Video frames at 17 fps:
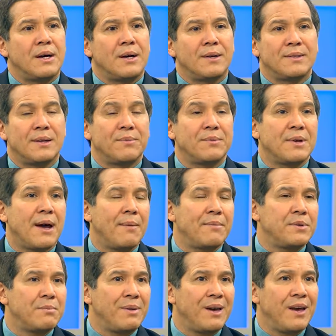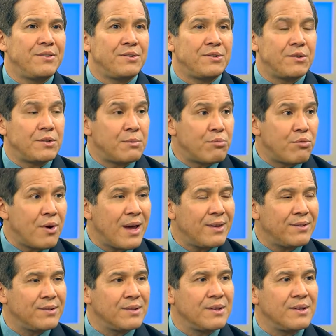Sometimes the patients are
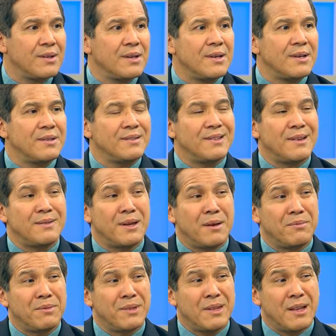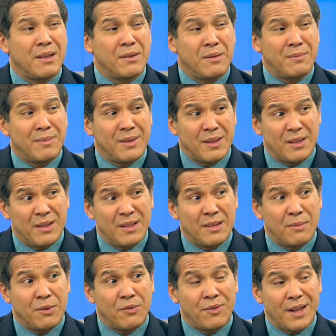depressed, sometimes they need
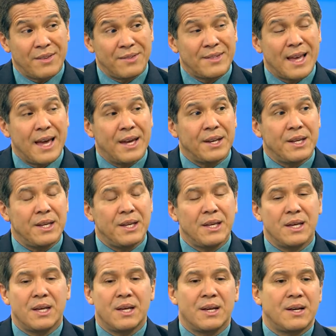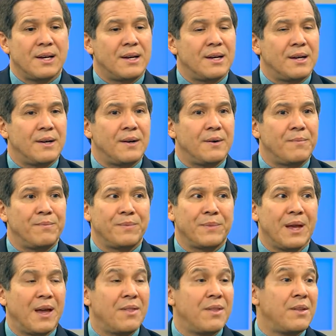something for anxiety,
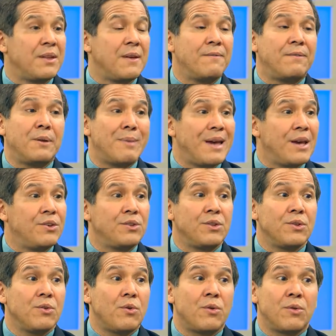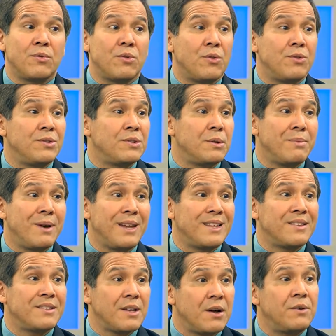and then inflammation or just the pain
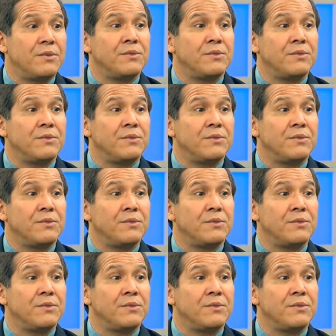itself.